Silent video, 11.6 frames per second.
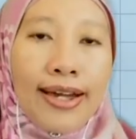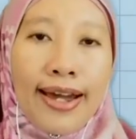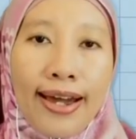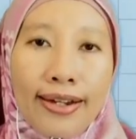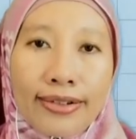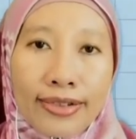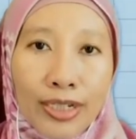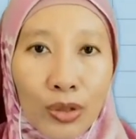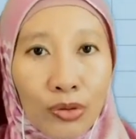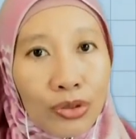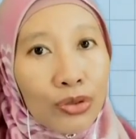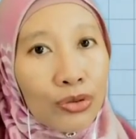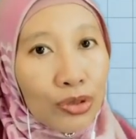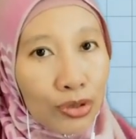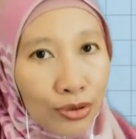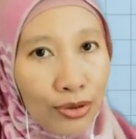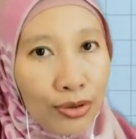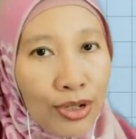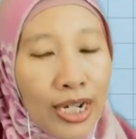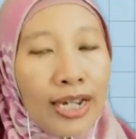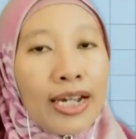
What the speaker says: x equals to 2